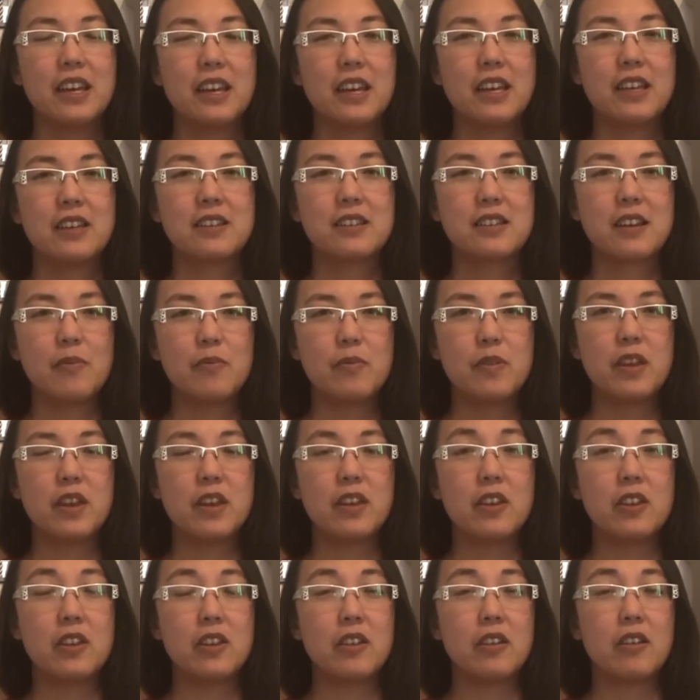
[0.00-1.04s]
is
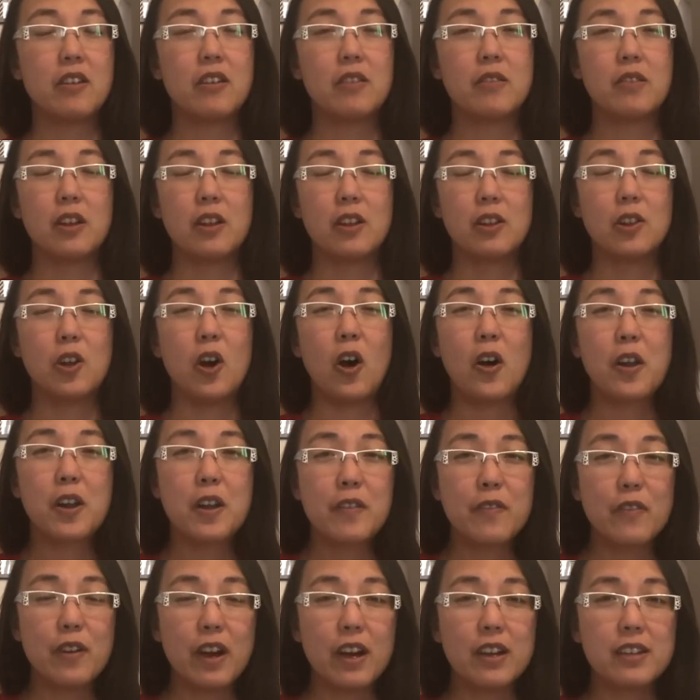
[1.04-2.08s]
something a
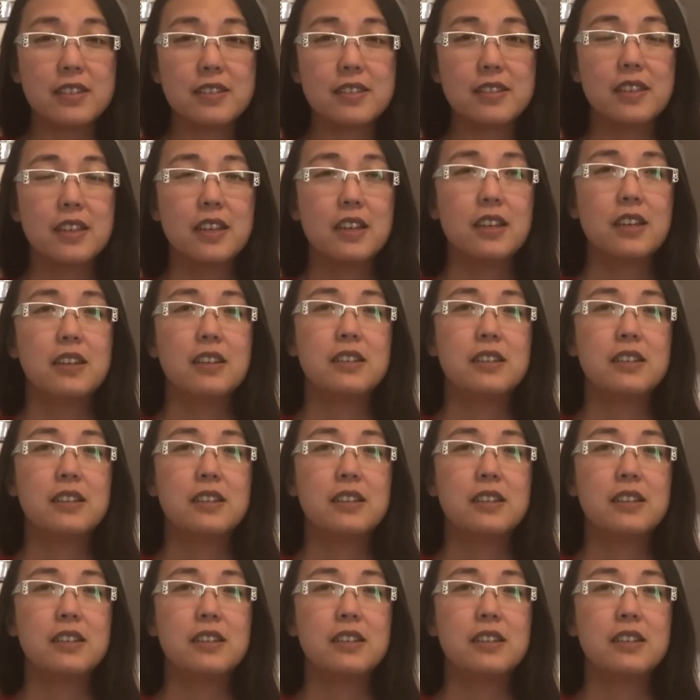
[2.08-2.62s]
lot of us